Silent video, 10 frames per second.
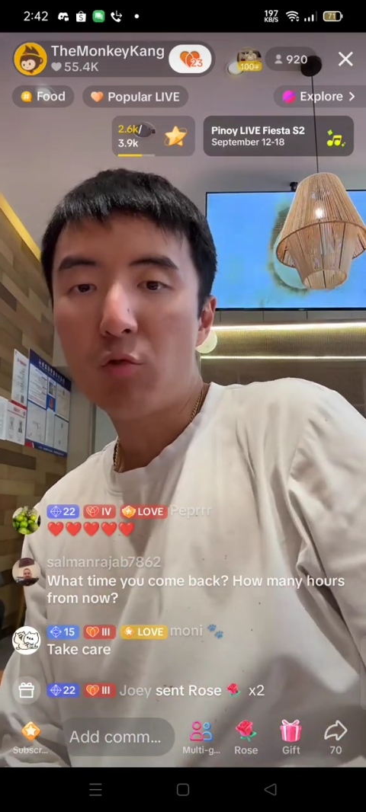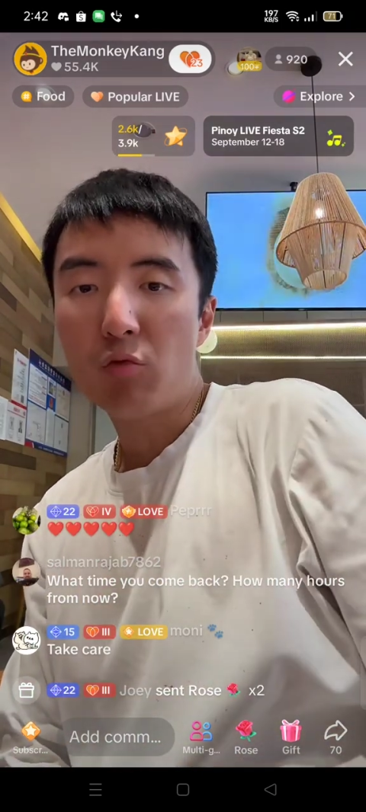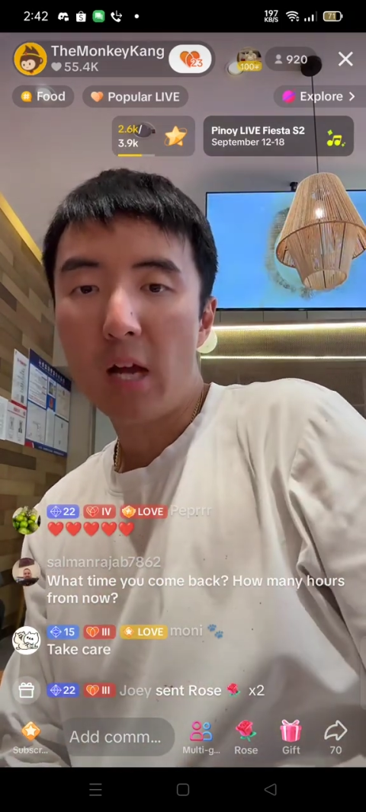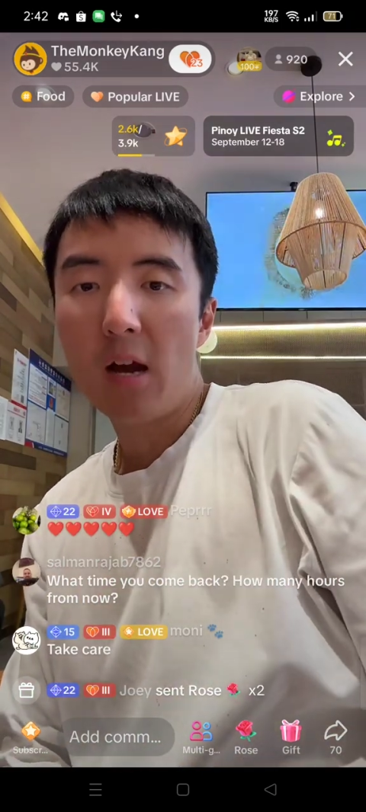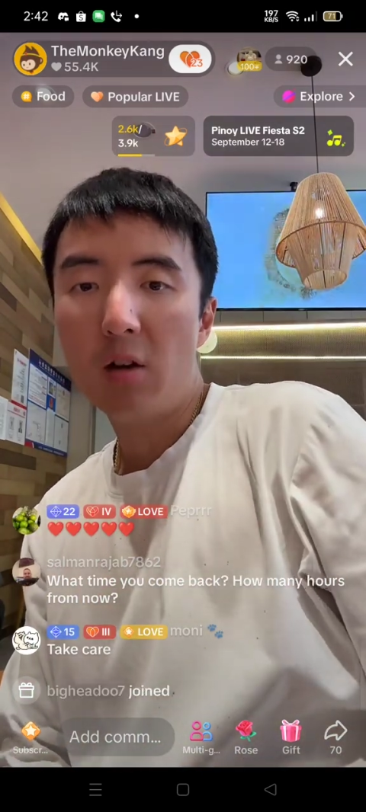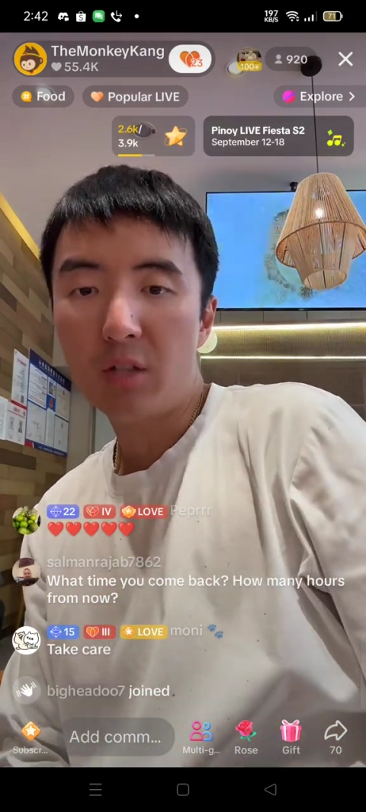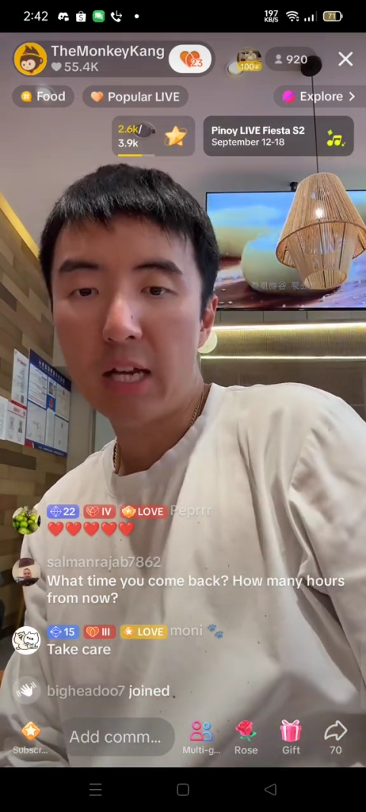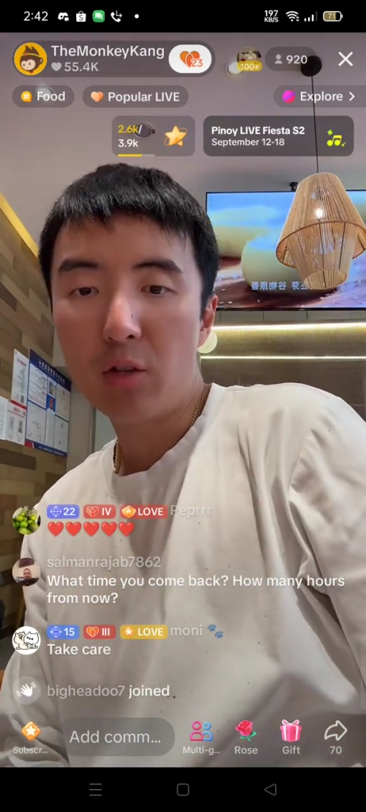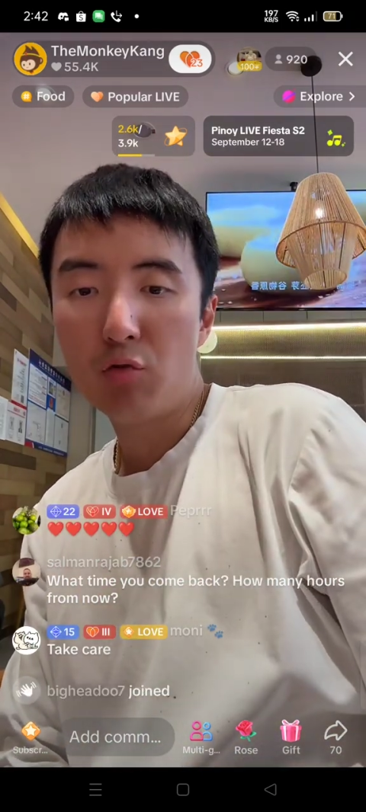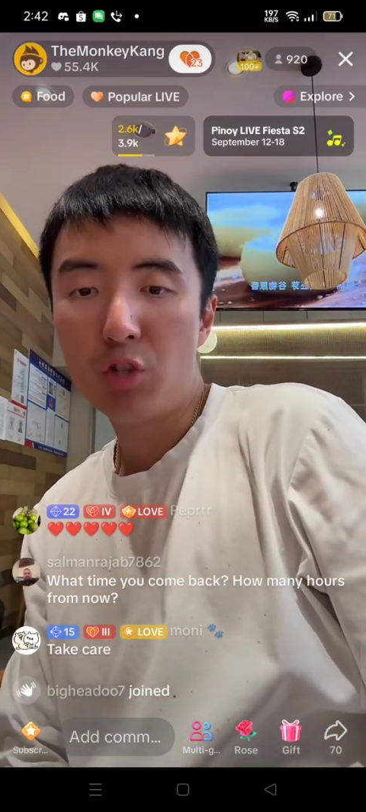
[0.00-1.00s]
Thank you,
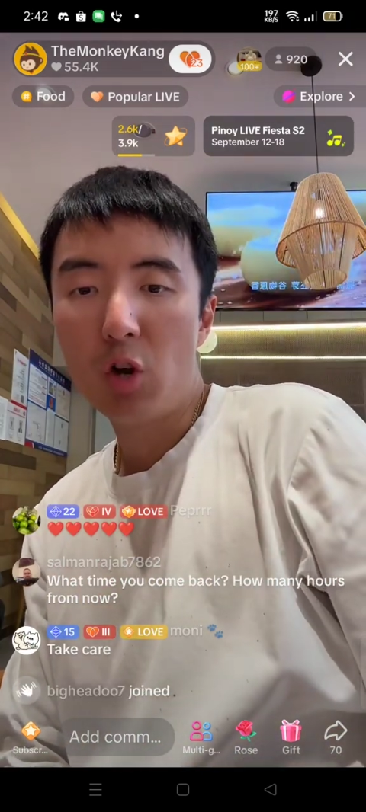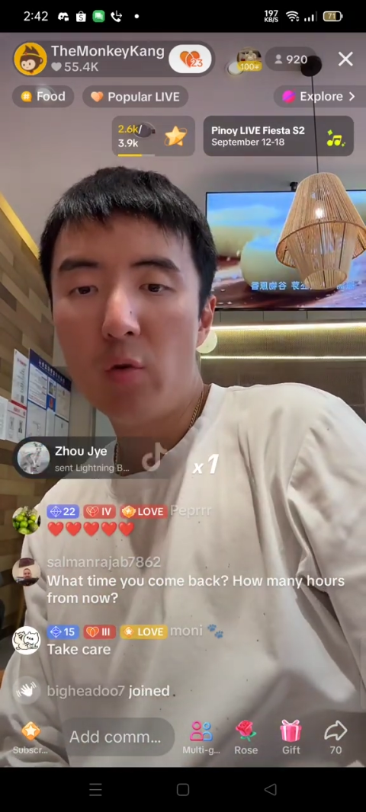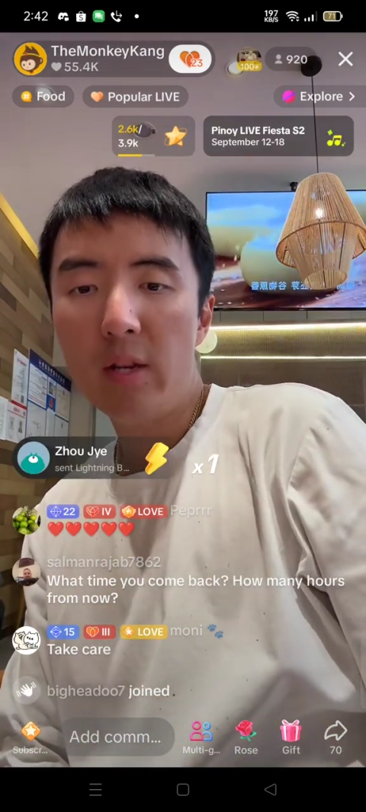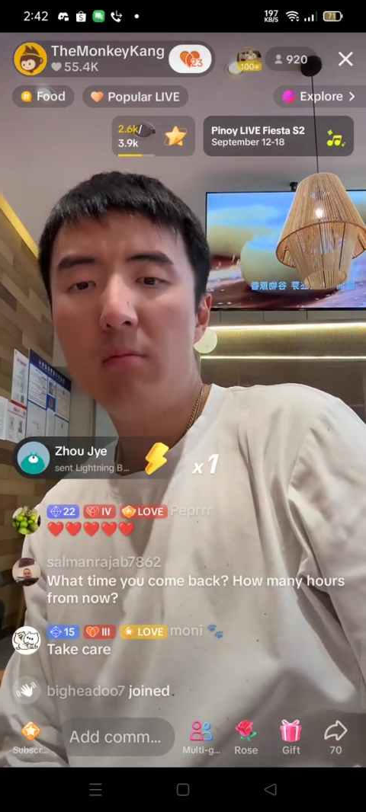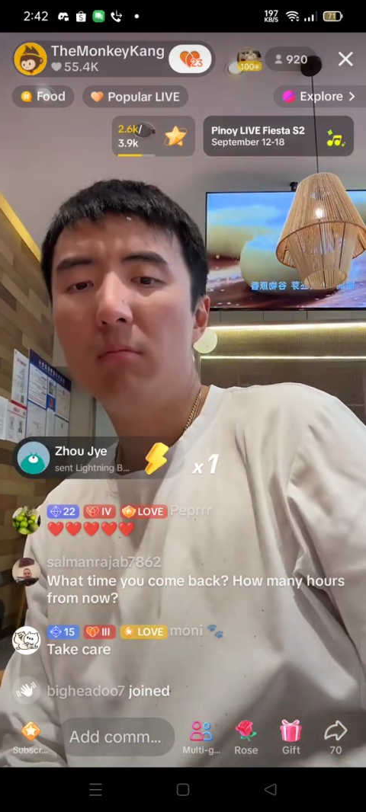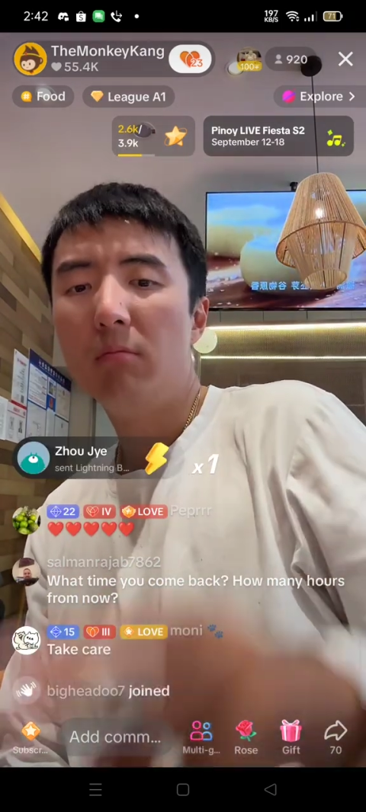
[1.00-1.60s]
Kels. Thank you, Joey.